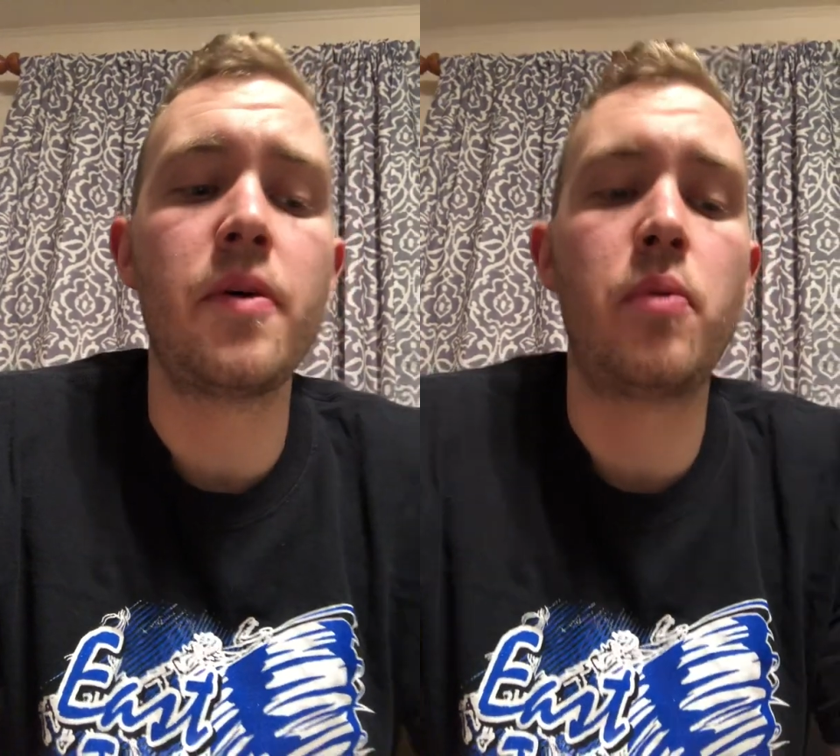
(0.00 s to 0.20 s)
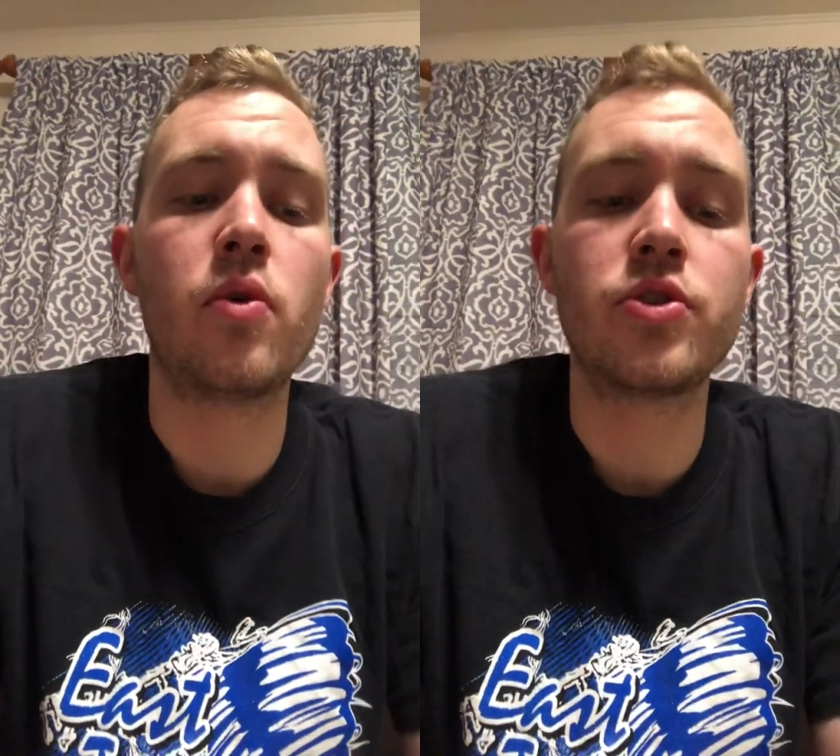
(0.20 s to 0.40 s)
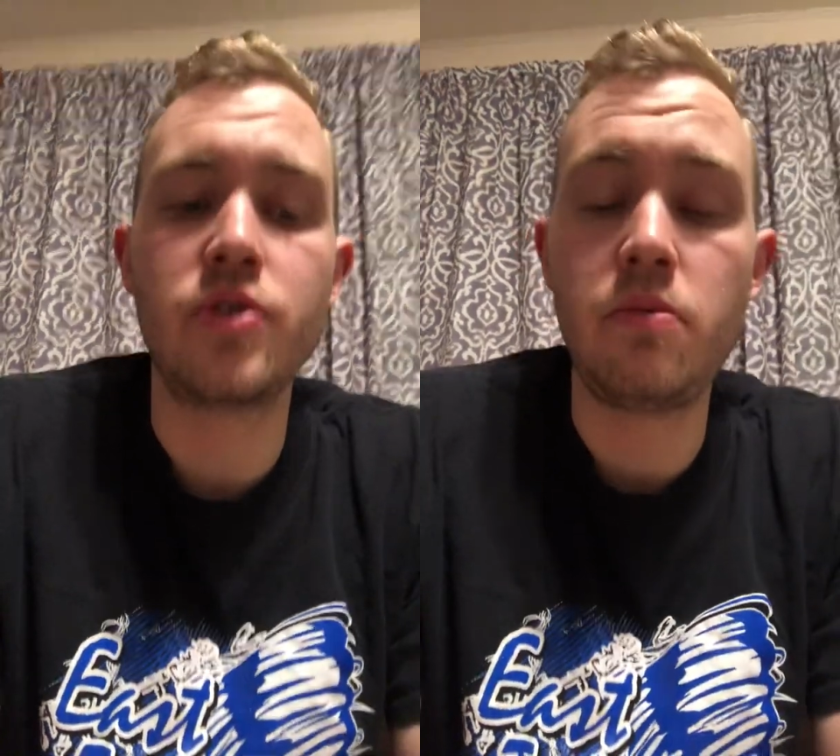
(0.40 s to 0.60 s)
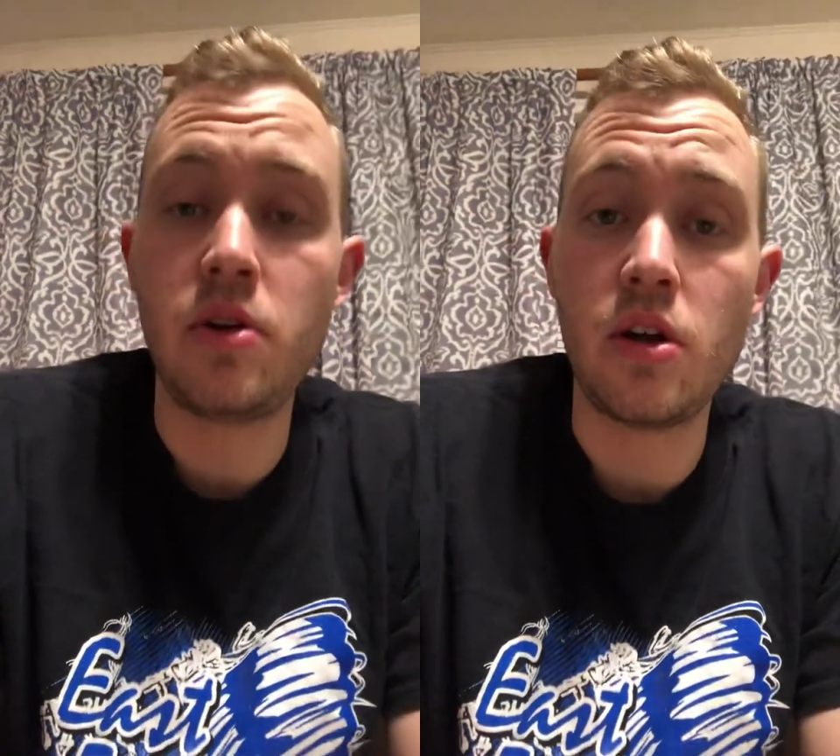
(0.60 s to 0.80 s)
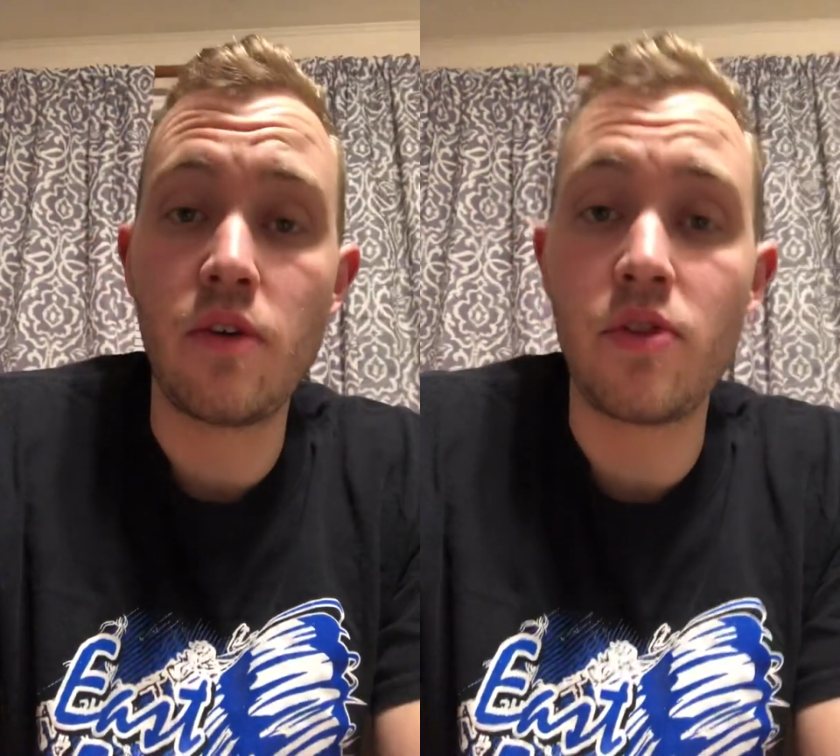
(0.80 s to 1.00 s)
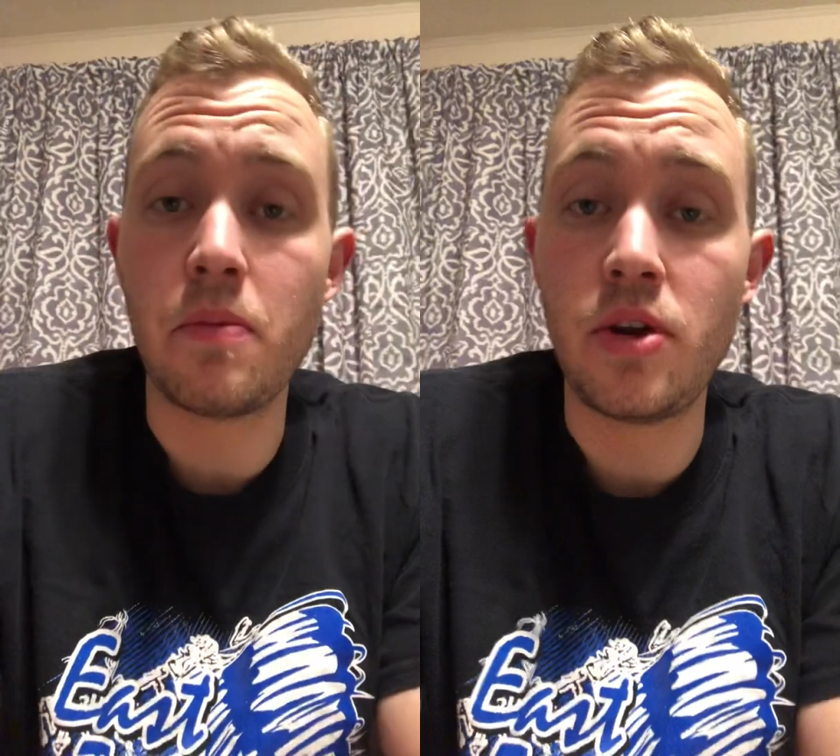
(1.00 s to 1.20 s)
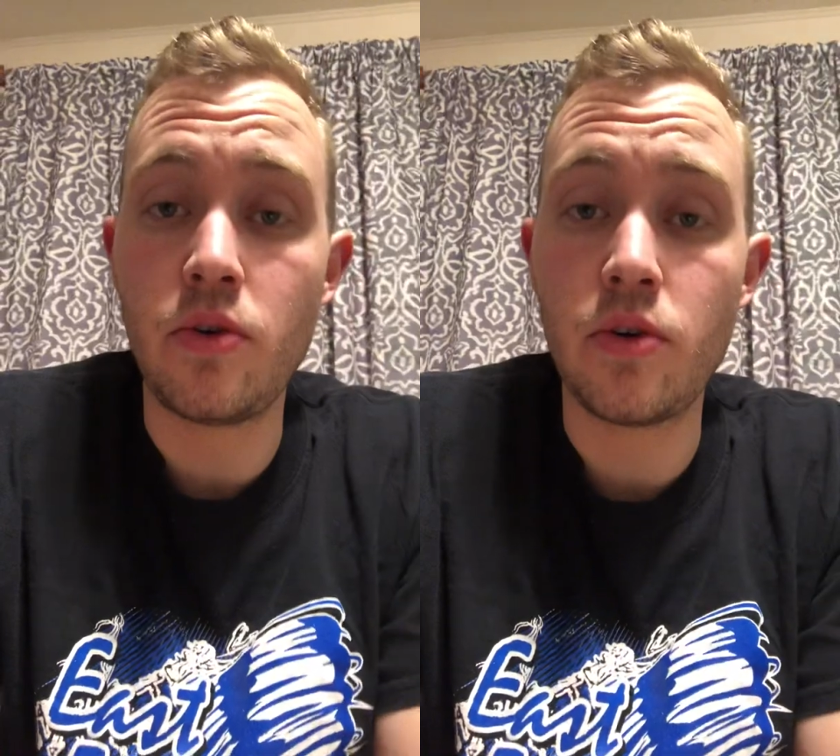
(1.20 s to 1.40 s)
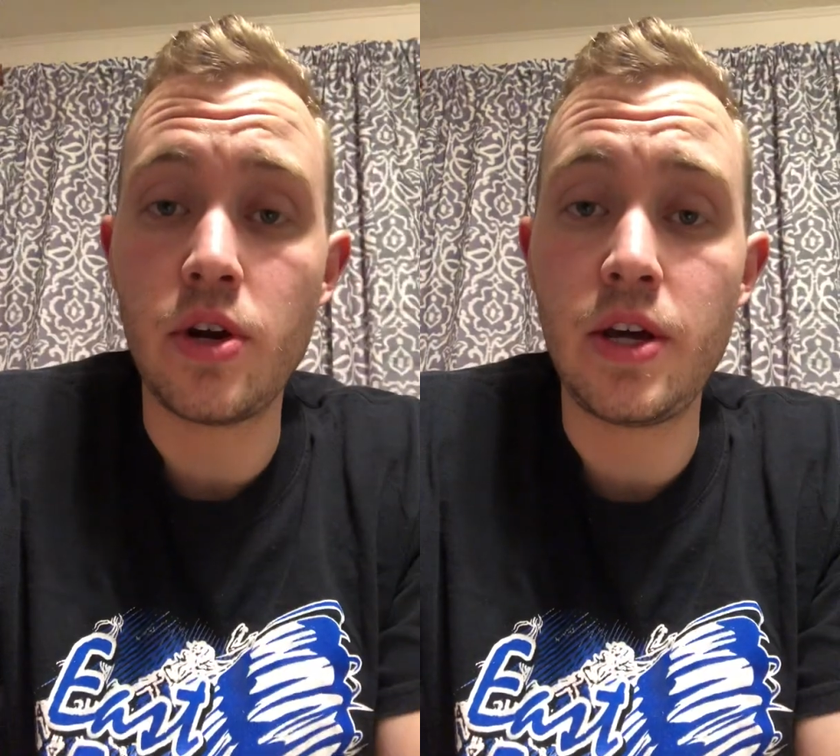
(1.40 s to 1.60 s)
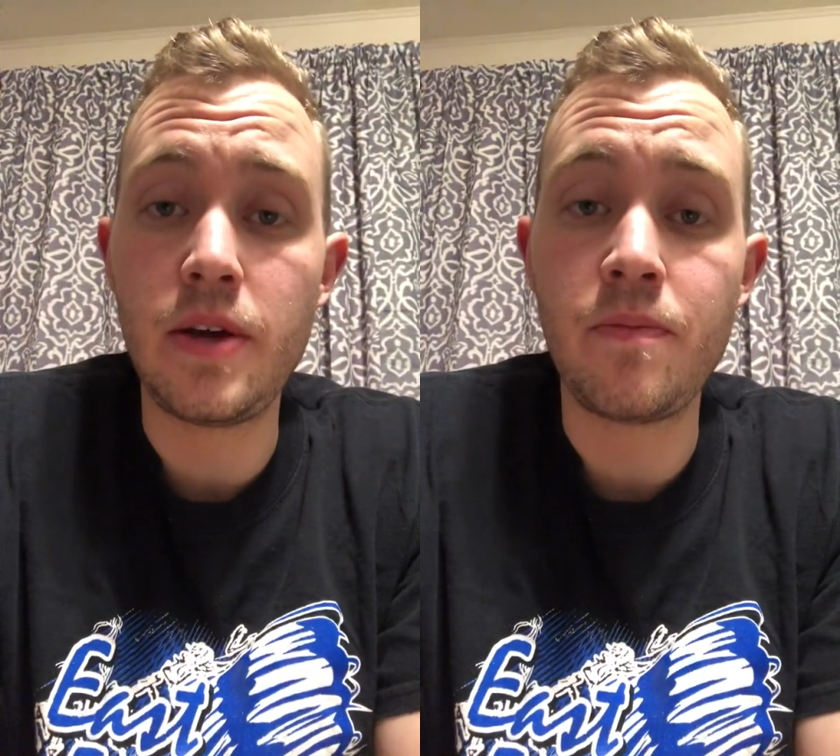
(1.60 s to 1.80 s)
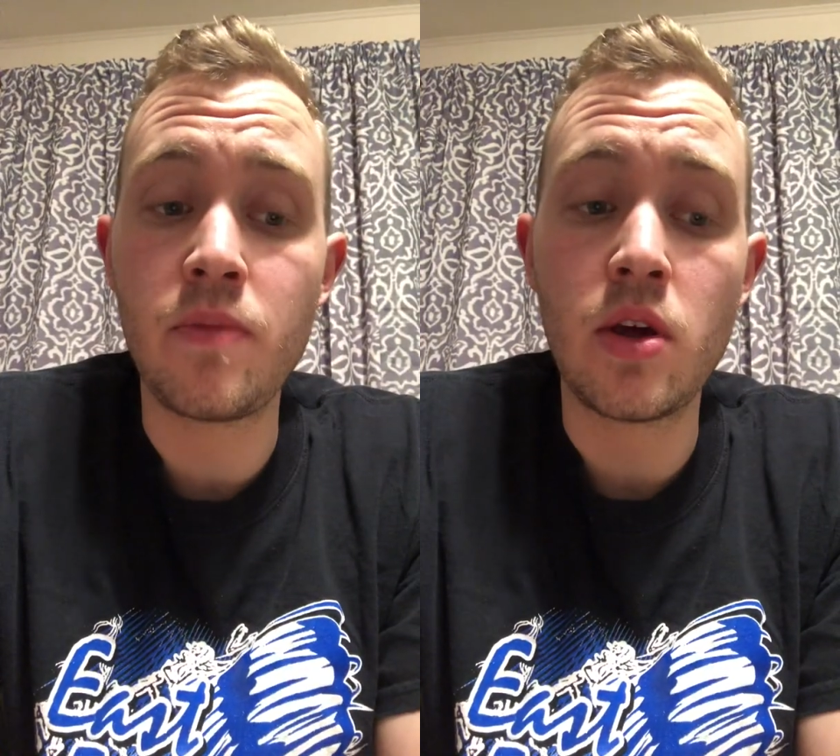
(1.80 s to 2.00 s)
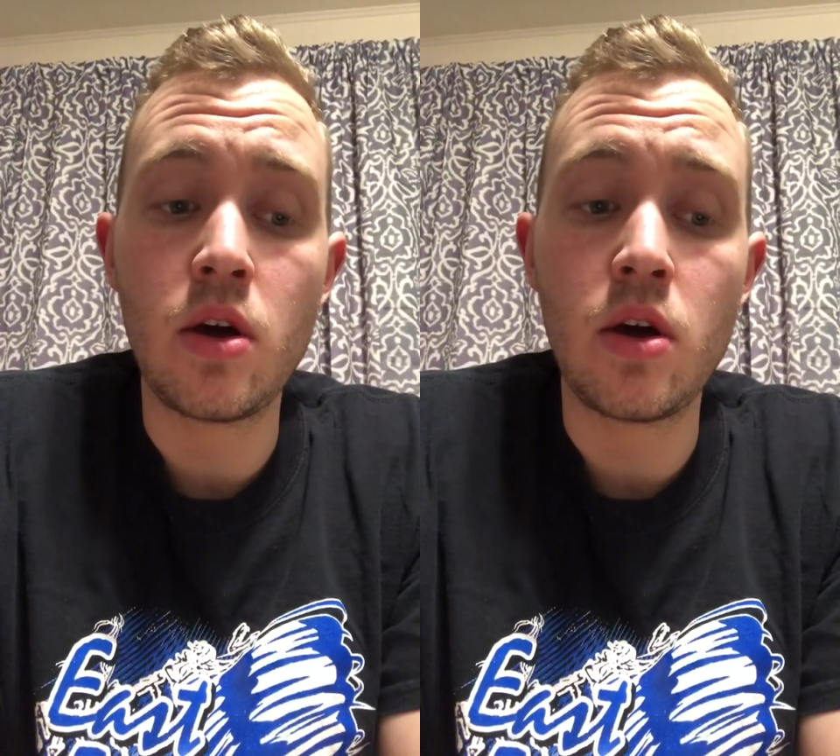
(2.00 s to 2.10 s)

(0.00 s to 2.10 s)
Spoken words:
the poor treatment of the minority